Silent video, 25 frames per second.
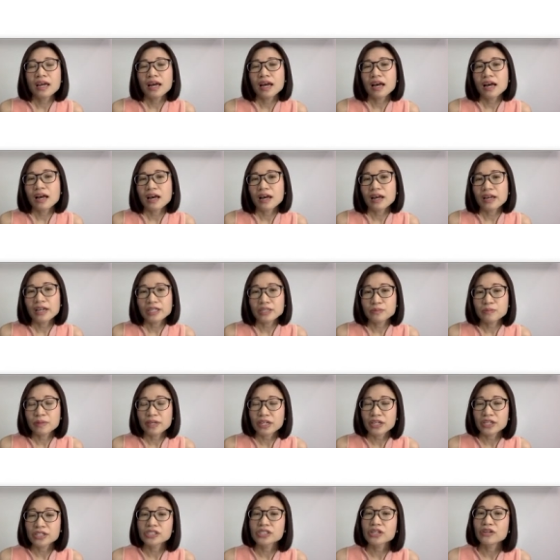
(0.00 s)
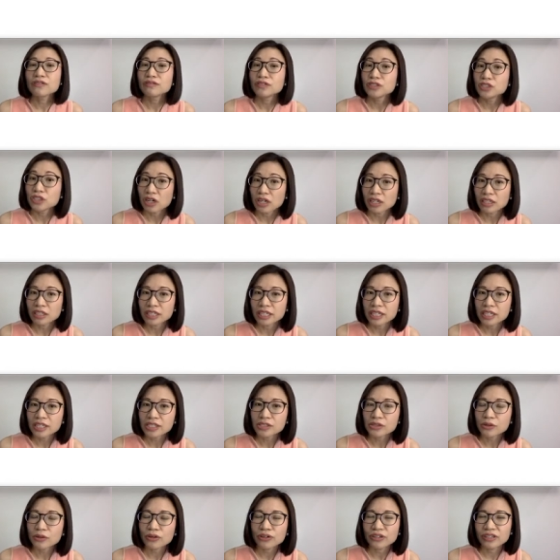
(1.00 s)
uh, is because of
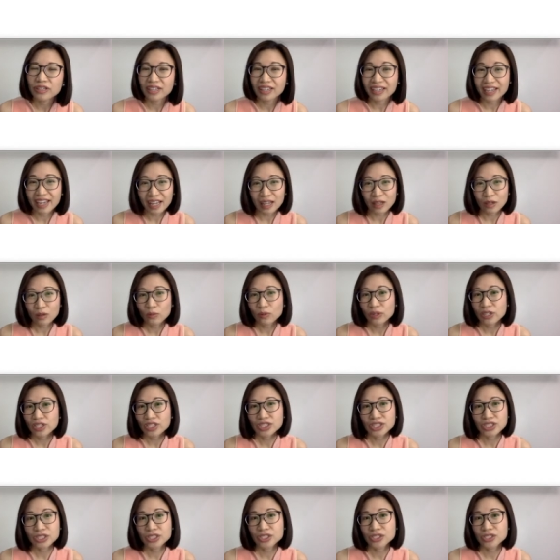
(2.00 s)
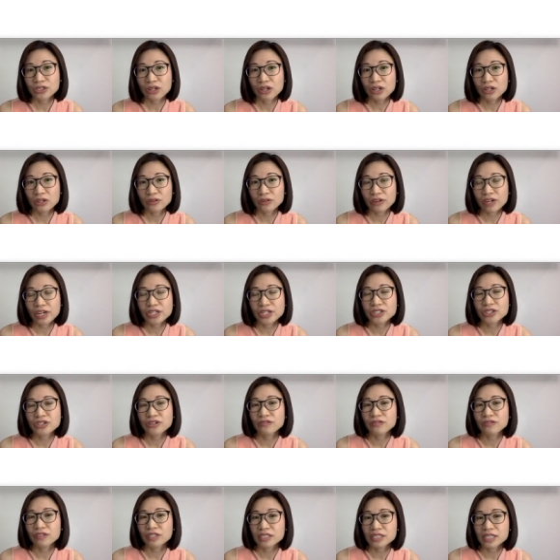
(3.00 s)
jaundice or the yellowish discoloration
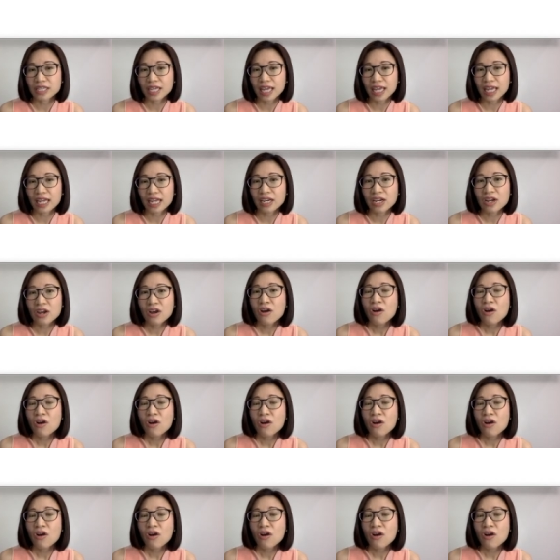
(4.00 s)
of the skin,